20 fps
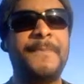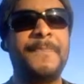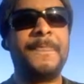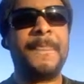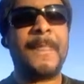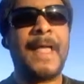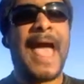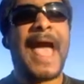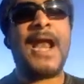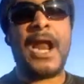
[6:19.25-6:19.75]

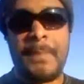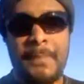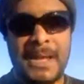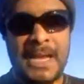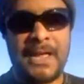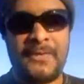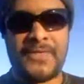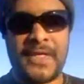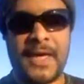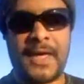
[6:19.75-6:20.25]
And I
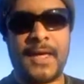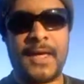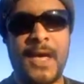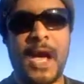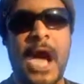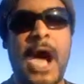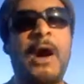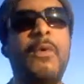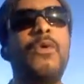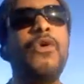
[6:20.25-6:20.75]
believed it.
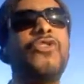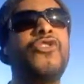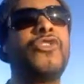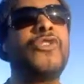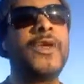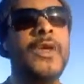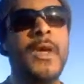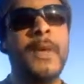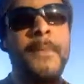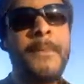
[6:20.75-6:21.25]
I
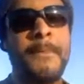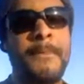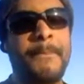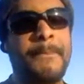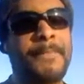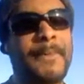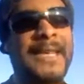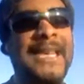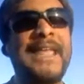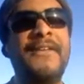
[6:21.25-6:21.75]
was
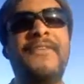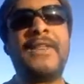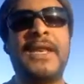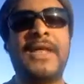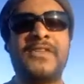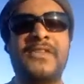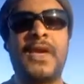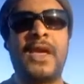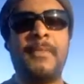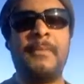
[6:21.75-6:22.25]
believing
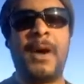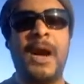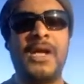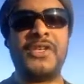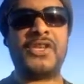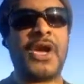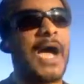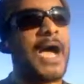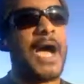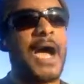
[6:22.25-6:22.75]
it so
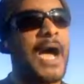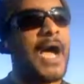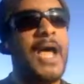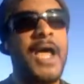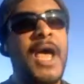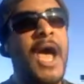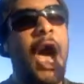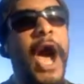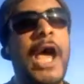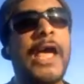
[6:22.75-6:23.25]
much.
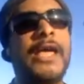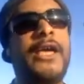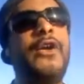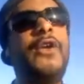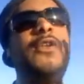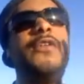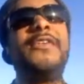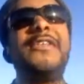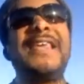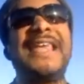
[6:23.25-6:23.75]
I
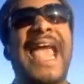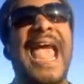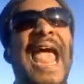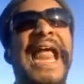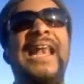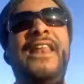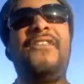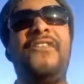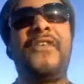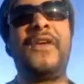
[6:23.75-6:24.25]
couldn't see
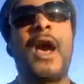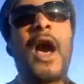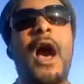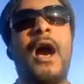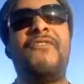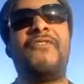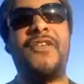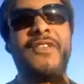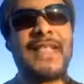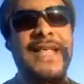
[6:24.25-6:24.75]
anything
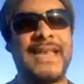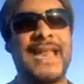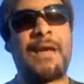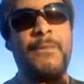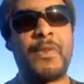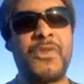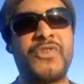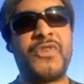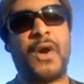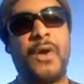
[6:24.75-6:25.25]
other than
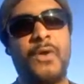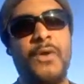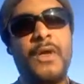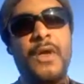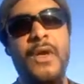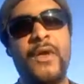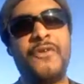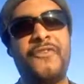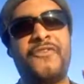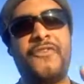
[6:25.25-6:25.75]
that
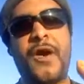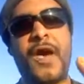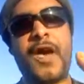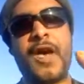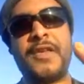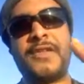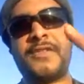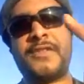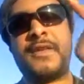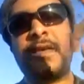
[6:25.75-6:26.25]
result.
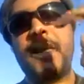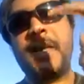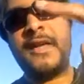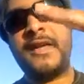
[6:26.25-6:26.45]
First,